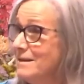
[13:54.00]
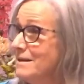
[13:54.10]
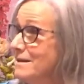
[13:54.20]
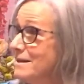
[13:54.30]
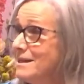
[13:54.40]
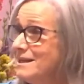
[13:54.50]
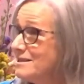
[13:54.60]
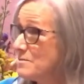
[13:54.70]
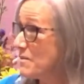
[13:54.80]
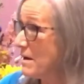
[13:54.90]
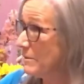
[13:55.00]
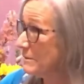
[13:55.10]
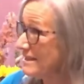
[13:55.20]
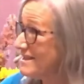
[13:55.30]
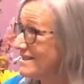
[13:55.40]
The kids probably
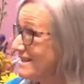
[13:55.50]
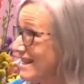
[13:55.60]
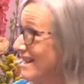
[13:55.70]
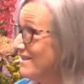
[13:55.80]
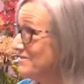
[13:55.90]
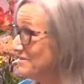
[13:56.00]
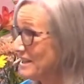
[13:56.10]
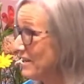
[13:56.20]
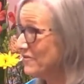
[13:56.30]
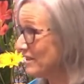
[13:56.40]
didn't have life